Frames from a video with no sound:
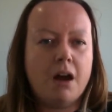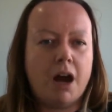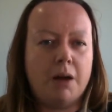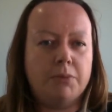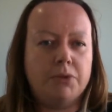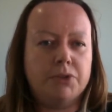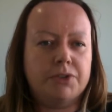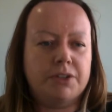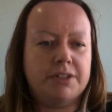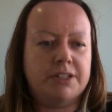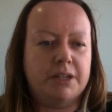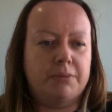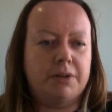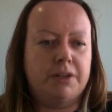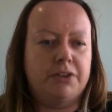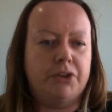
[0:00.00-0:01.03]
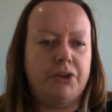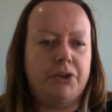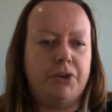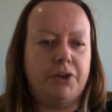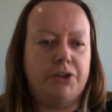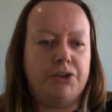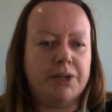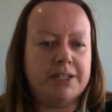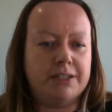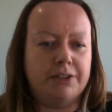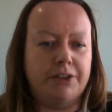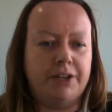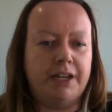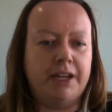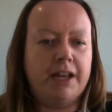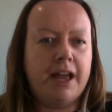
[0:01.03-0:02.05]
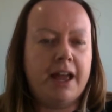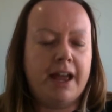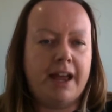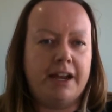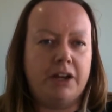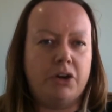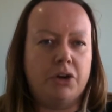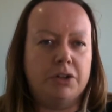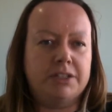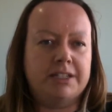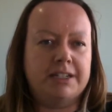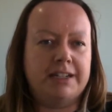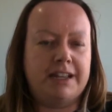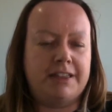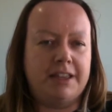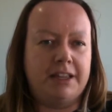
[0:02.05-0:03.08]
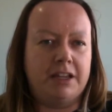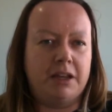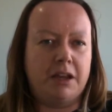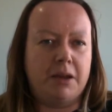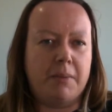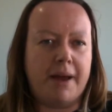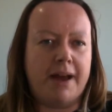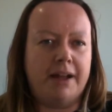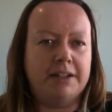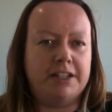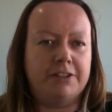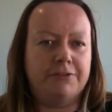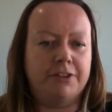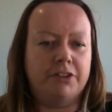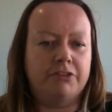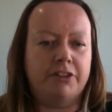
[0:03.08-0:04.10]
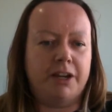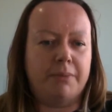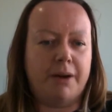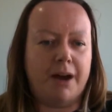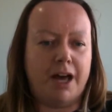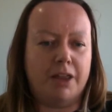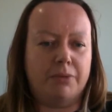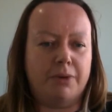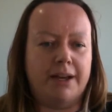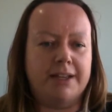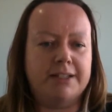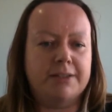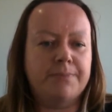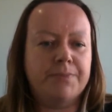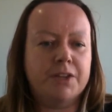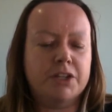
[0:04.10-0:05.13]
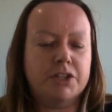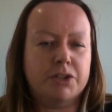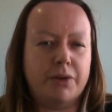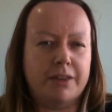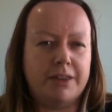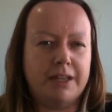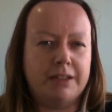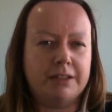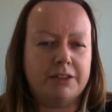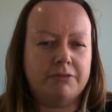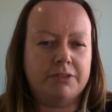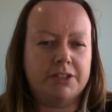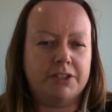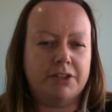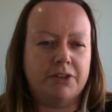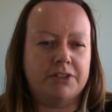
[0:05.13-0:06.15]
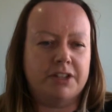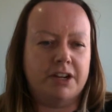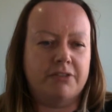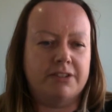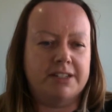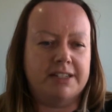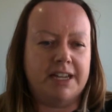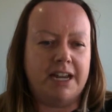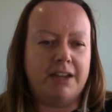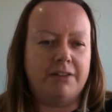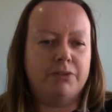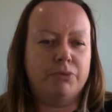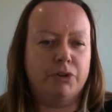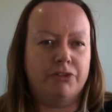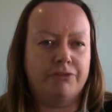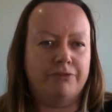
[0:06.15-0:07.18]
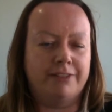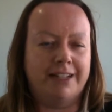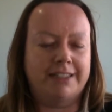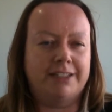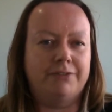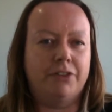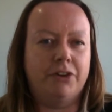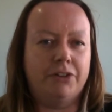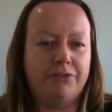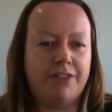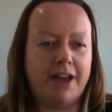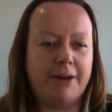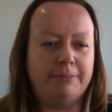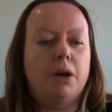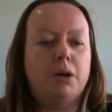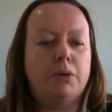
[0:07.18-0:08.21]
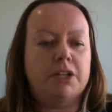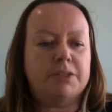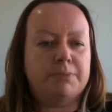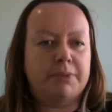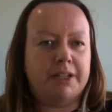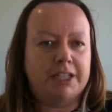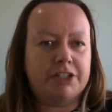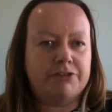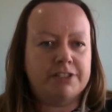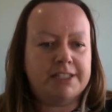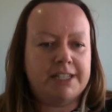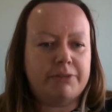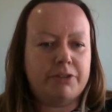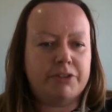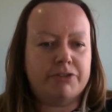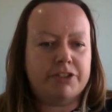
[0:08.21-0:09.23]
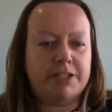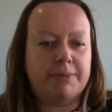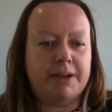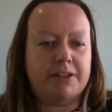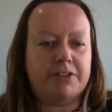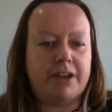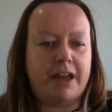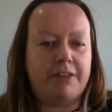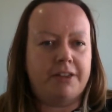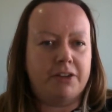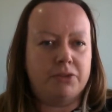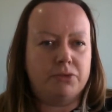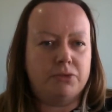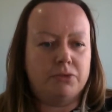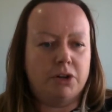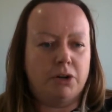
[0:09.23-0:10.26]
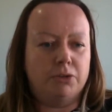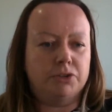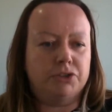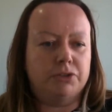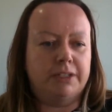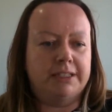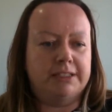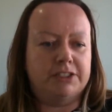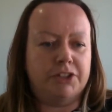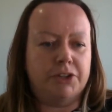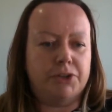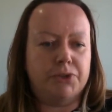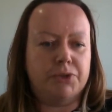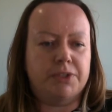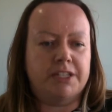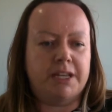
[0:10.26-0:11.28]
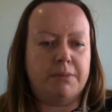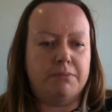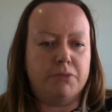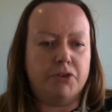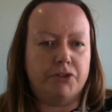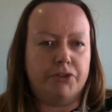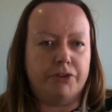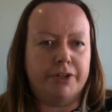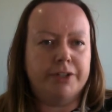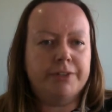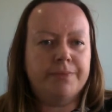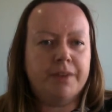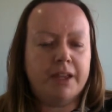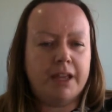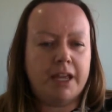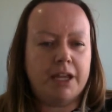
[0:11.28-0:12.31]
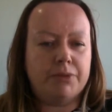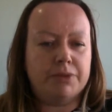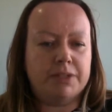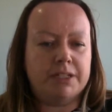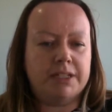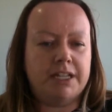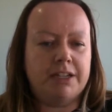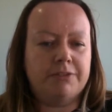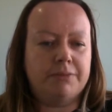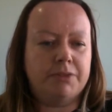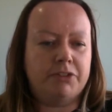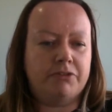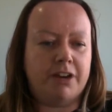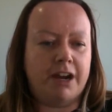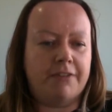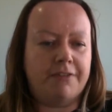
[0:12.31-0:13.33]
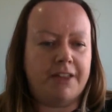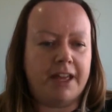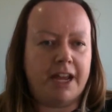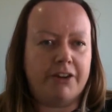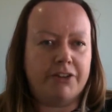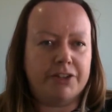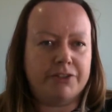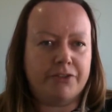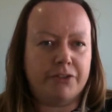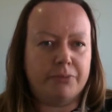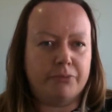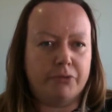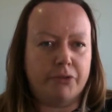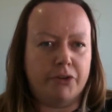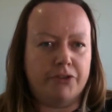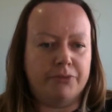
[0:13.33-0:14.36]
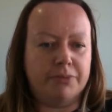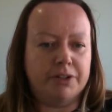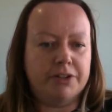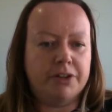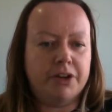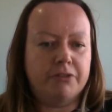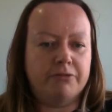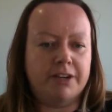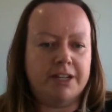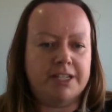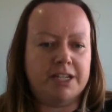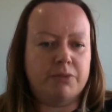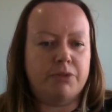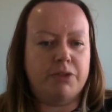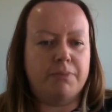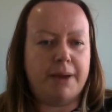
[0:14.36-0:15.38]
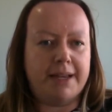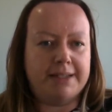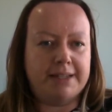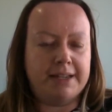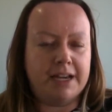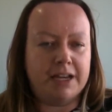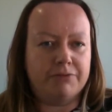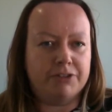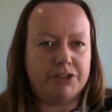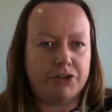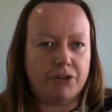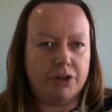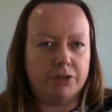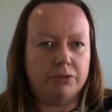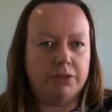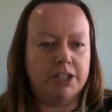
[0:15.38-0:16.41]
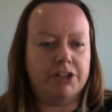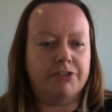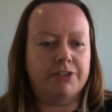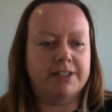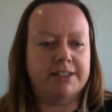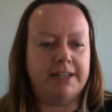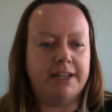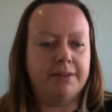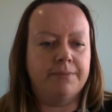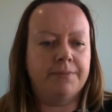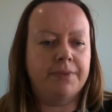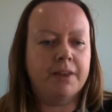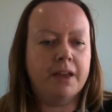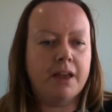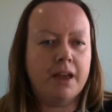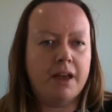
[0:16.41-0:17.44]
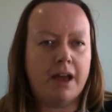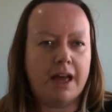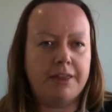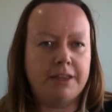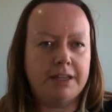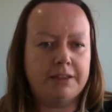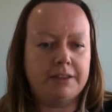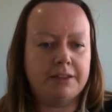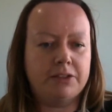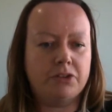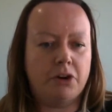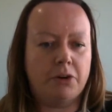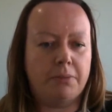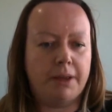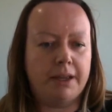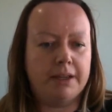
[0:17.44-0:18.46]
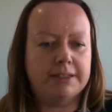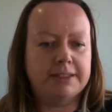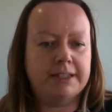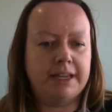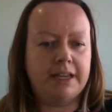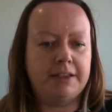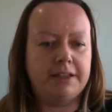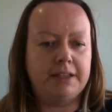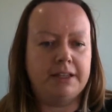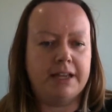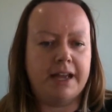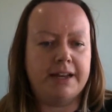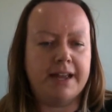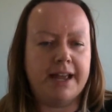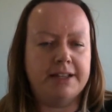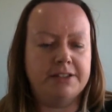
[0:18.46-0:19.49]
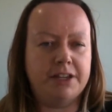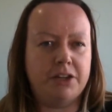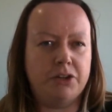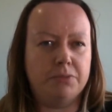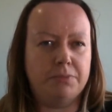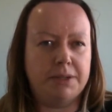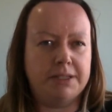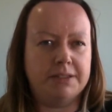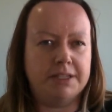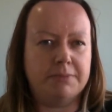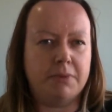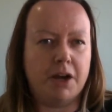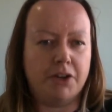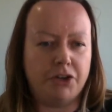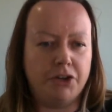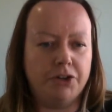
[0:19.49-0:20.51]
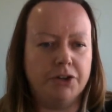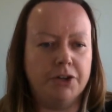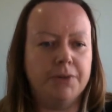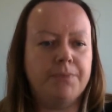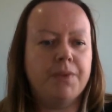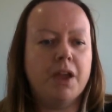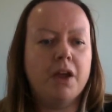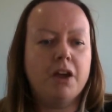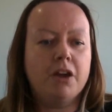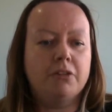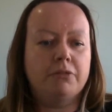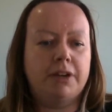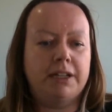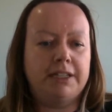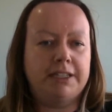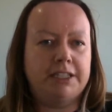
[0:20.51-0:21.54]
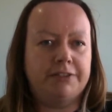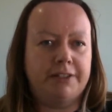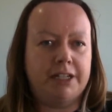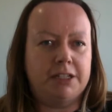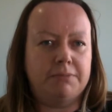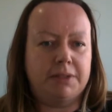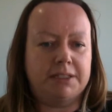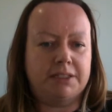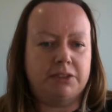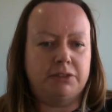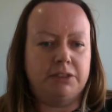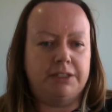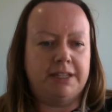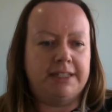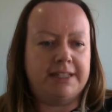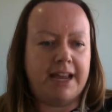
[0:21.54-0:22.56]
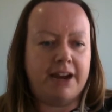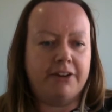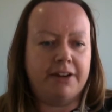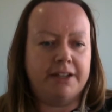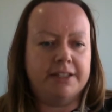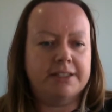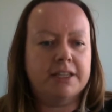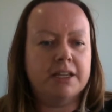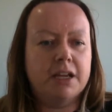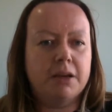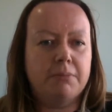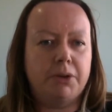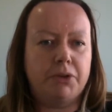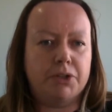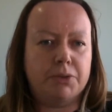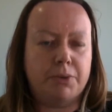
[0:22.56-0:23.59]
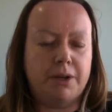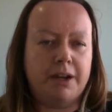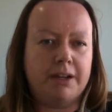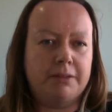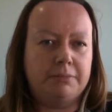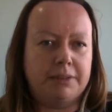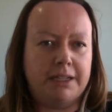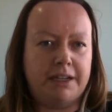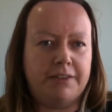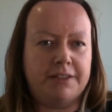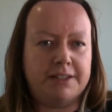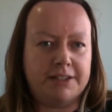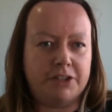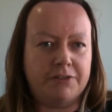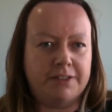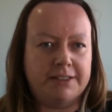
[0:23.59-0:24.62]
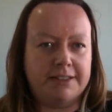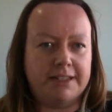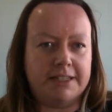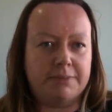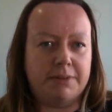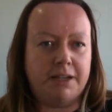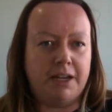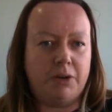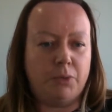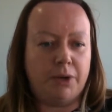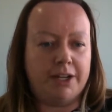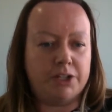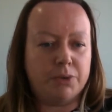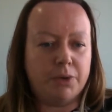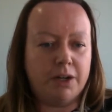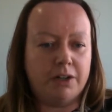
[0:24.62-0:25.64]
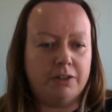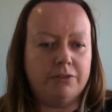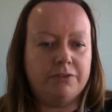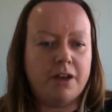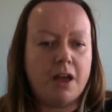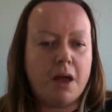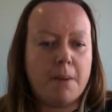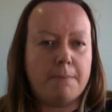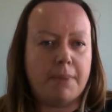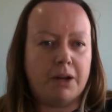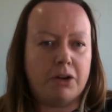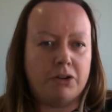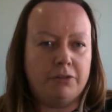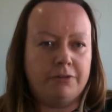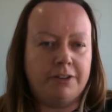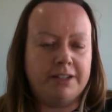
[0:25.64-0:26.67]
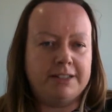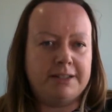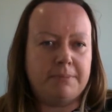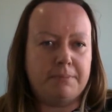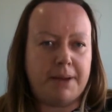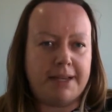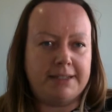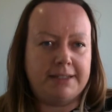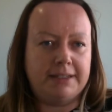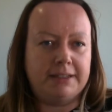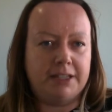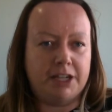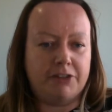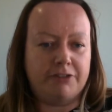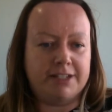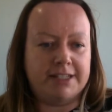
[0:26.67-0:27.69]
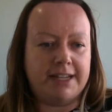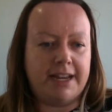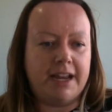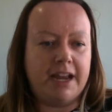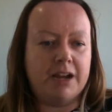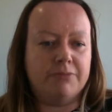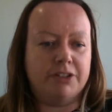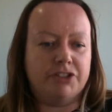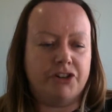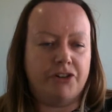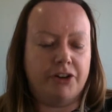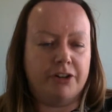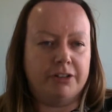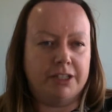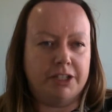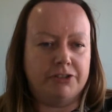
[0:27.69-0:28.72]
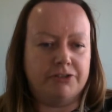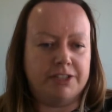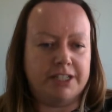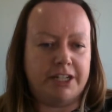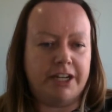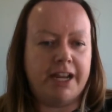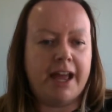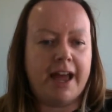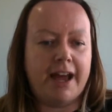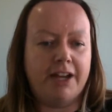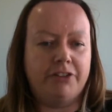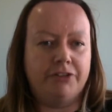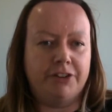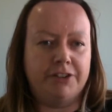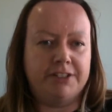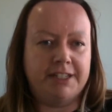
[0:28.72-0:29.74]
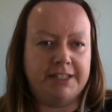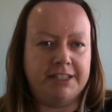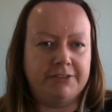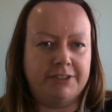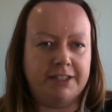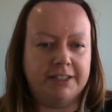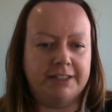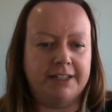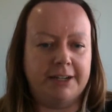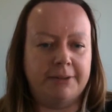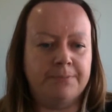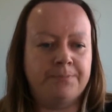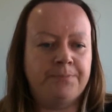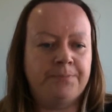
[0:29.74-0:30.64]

I'm also someone who enjoys learning and constantly thinking about different career pathways, so I think that the results that I received were reflective of that. Whilst my literacy with respect to ethical, cultural and social seemed moderate, it was clear from the graph that areas for improvement rested with basic and rhetorical literacy. I think that the topics in Enhancing Your Business Mind unit really developed my skill in these areas, because when I completed the self-assessment in week 12, my confidence in basic literacy and rhetorical literacy had grown significantly.